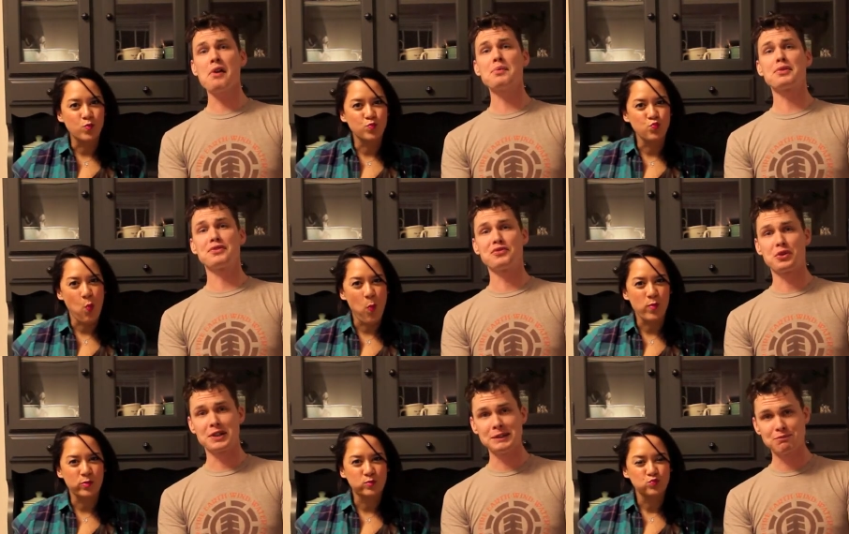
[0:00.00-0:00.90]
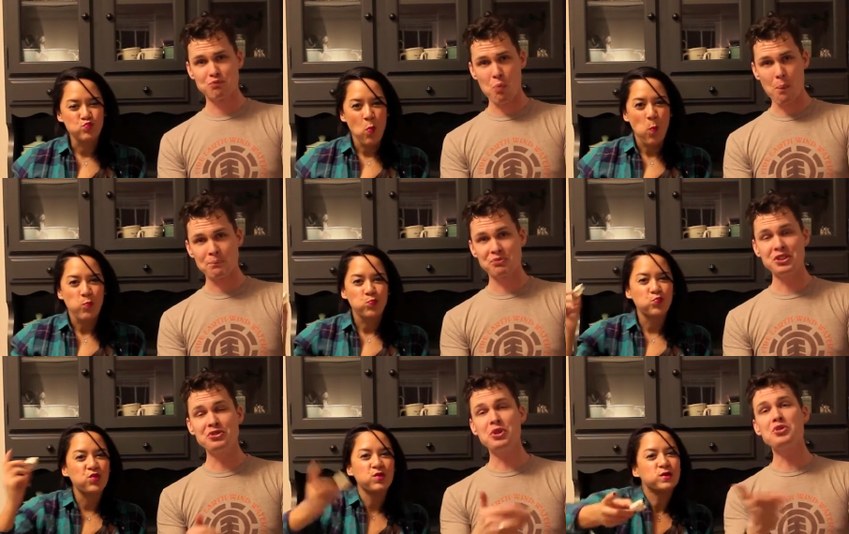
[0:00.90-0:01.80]
Speaker 1: our word for it.
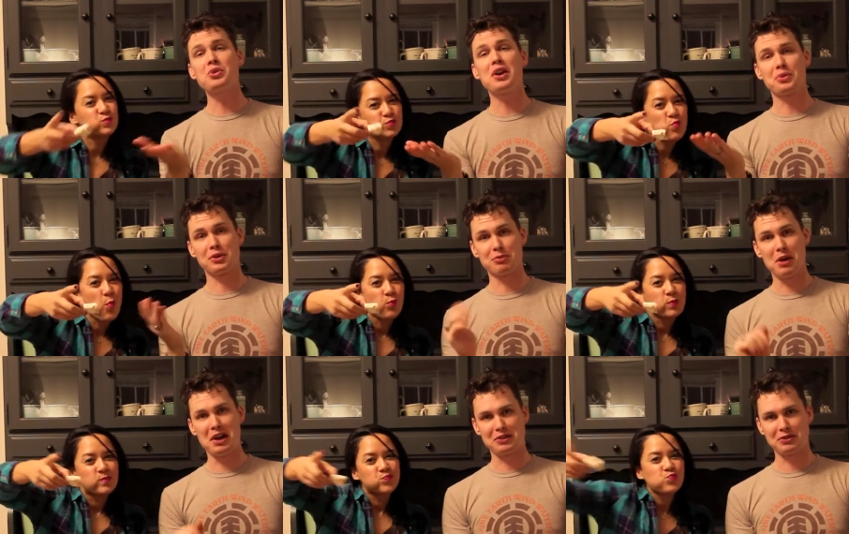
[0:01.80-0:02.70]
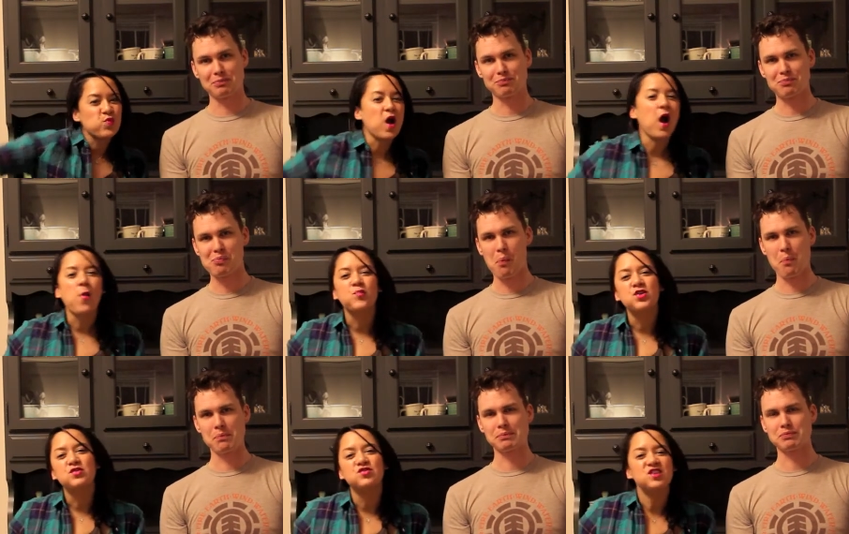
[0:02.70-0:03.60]
Get your own Trial of the World box.
Speaker 2: Um,
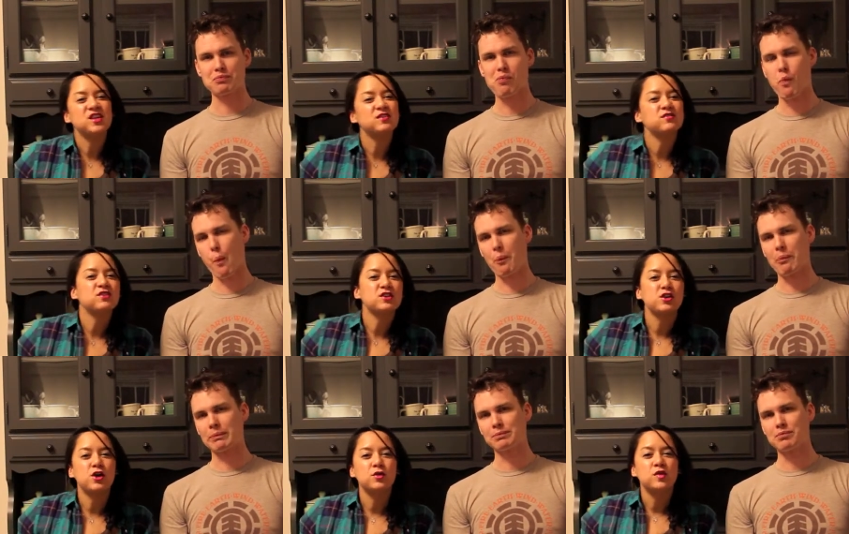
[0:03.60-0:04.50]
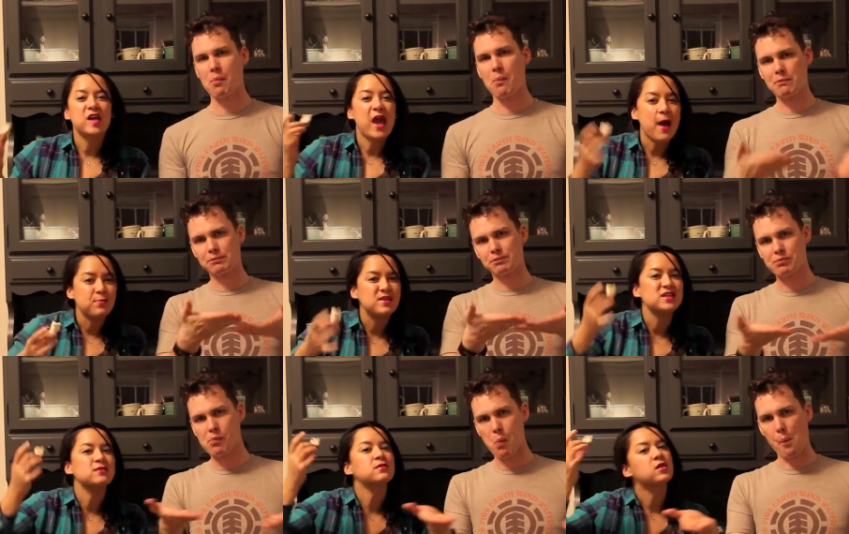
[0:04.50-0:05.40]
using the code CAP
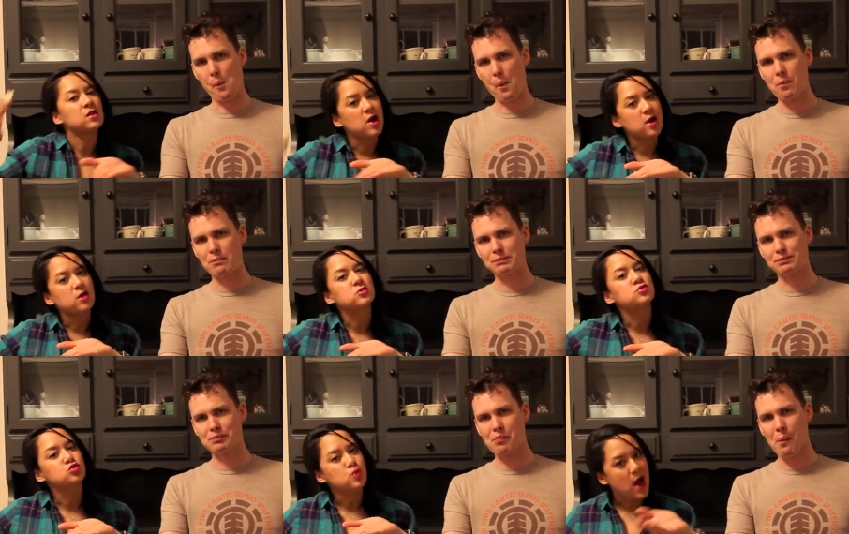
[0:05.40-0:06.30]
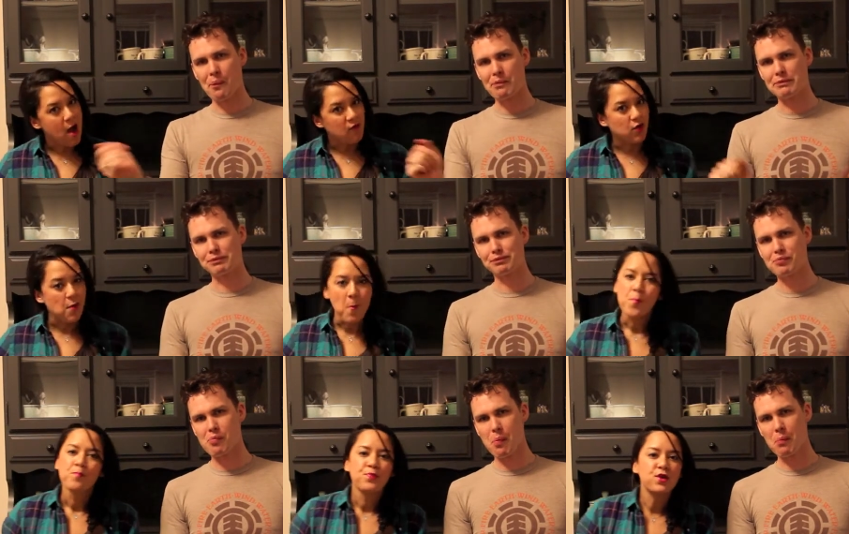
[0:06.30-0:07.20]
Clark Travel.
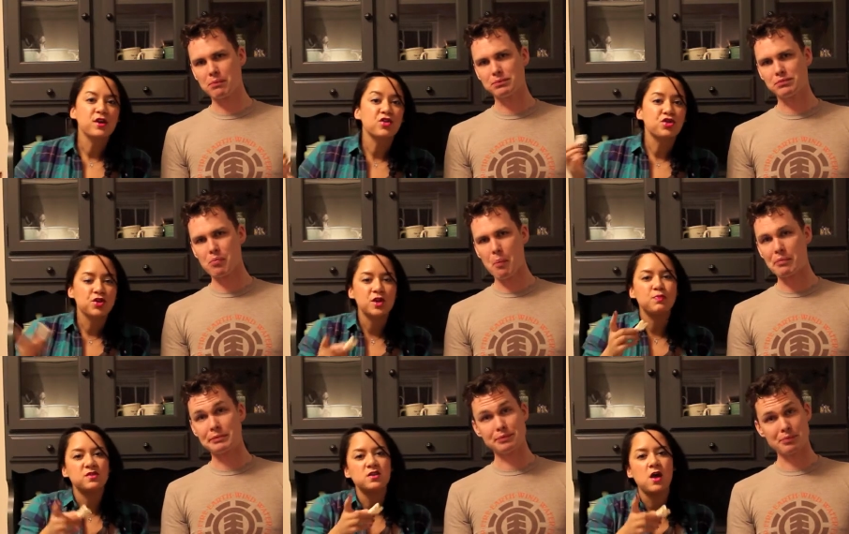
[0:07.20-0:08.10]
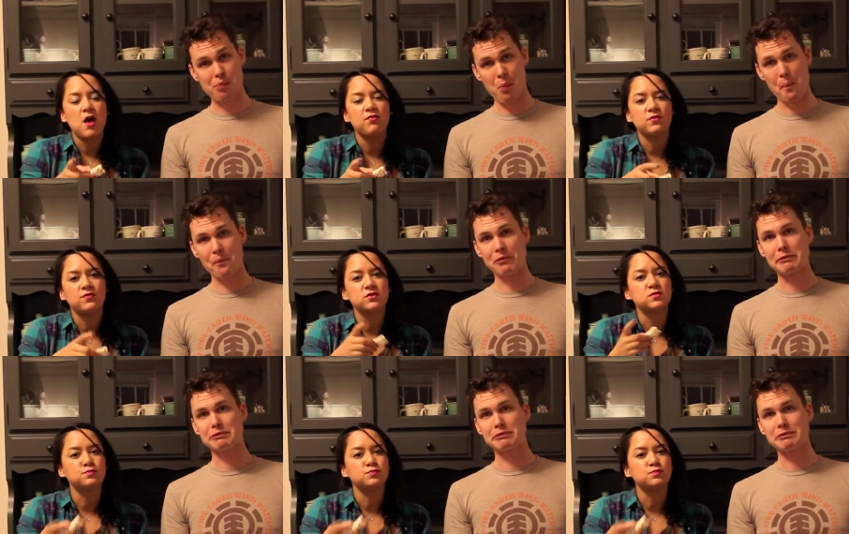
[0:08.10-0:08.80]
You'll get 30% off your first